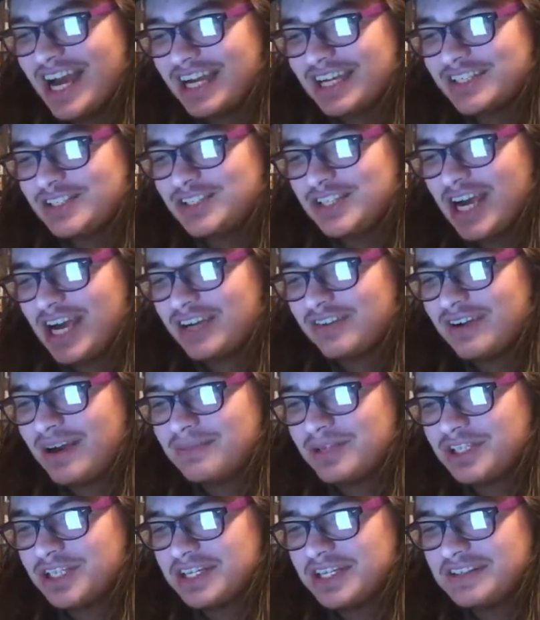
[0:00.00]
Jack grabbed
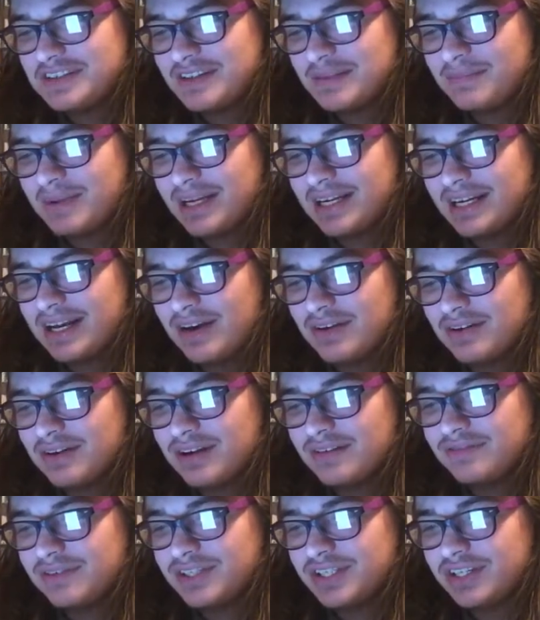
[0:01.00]
the sheets at the bed and held on
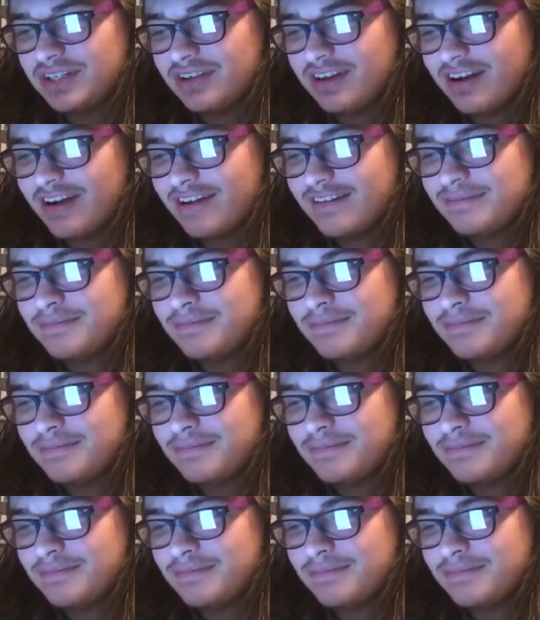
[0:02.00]
for dear life.